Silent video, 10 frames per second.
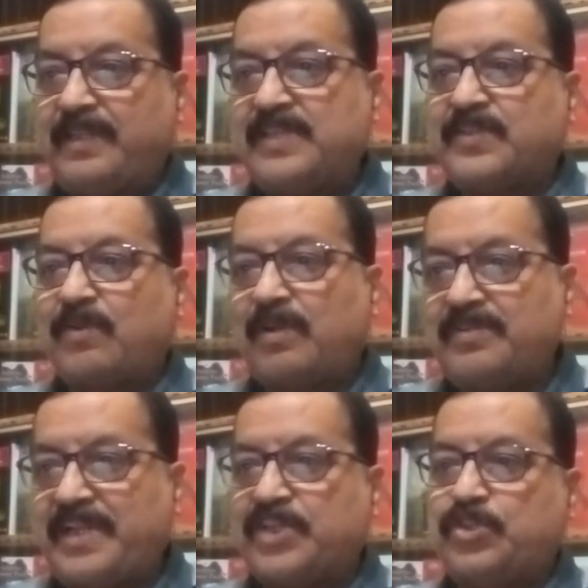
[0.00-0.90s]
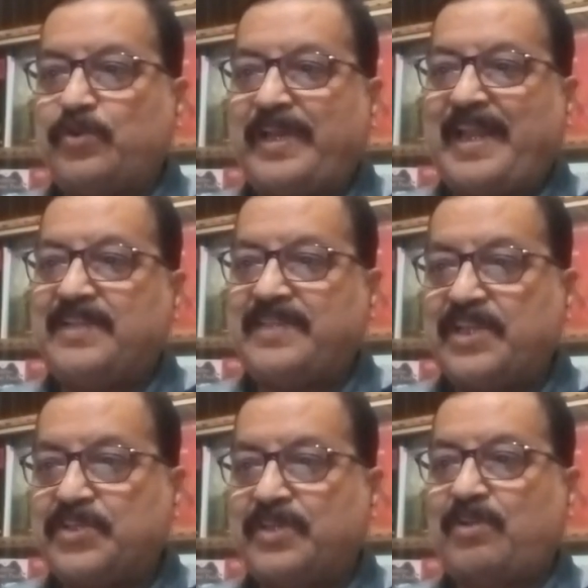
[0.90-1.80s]
this
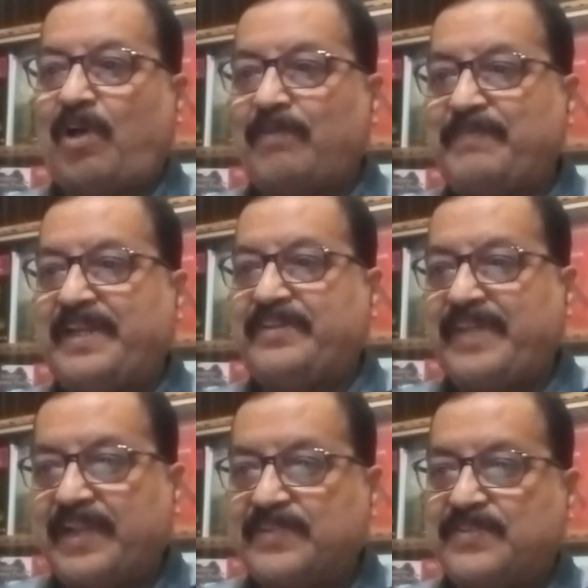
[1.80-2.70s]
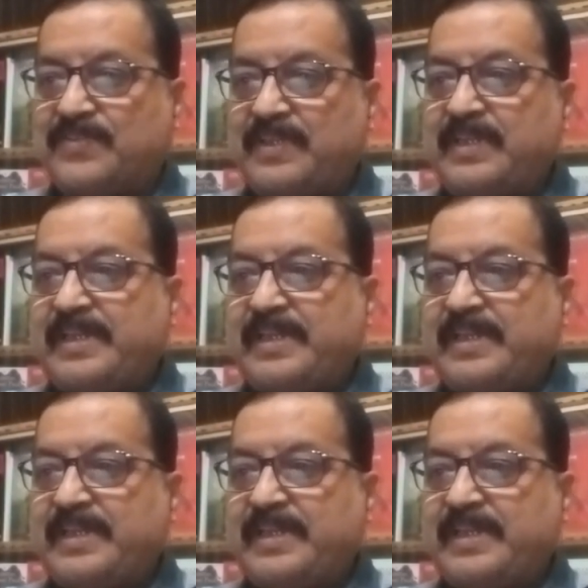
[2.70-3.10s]
contextualization of a text